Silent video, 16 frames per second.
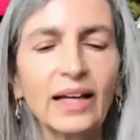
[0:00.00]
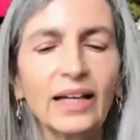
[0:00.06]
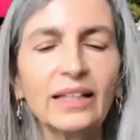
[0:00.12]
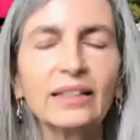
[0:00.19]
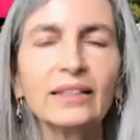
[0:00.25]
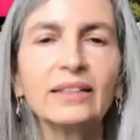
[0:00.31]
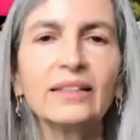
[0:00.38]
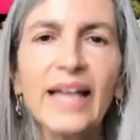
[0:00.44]

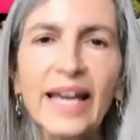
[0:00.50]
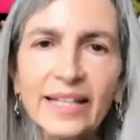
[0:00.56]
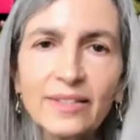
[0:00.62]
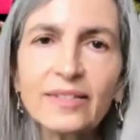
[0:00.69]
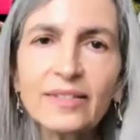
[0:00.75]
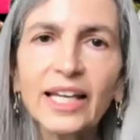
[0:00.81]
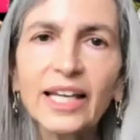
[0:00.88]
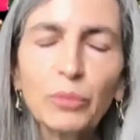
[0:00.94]

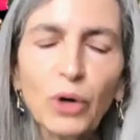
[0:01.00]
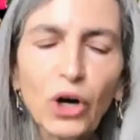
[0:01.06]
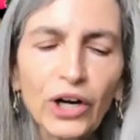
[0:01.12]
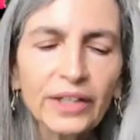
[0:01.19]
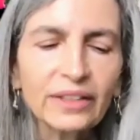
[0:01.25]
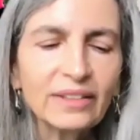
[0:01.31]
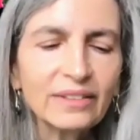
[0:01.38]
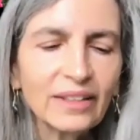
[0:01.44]
Landscape
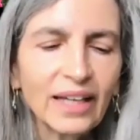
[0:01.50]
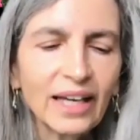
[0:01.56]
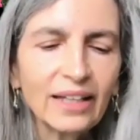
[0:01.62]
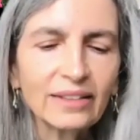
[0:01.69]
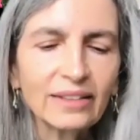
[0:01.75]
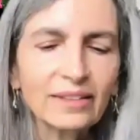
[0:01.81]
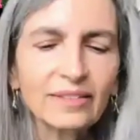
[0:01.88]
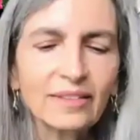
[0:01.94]

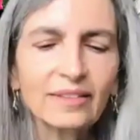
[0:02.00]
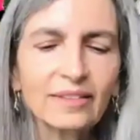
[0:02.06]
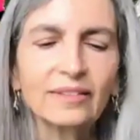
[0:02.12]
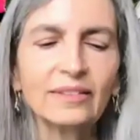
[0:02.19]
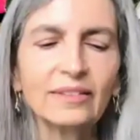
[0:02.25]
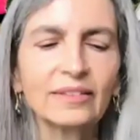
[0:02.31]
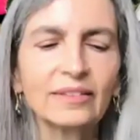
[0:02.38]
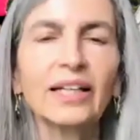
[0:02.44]
architects
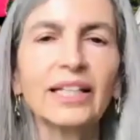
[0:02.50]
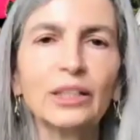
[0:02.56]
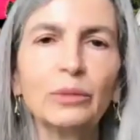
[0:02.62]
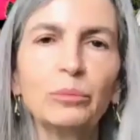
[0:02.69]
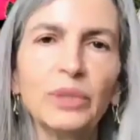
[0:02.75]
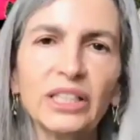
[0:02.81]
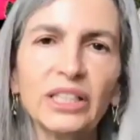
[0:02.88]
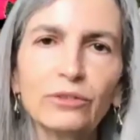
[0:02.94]

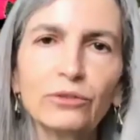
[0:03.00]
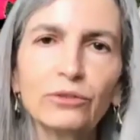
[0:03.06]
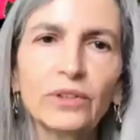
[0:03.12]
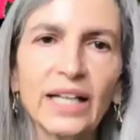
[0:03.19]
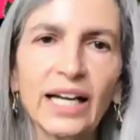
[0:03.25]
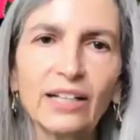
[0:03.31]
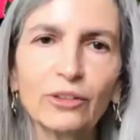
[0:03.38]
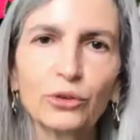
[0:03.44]
design
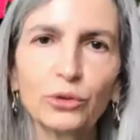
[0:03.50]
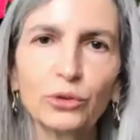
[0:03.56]
meaningful outdoor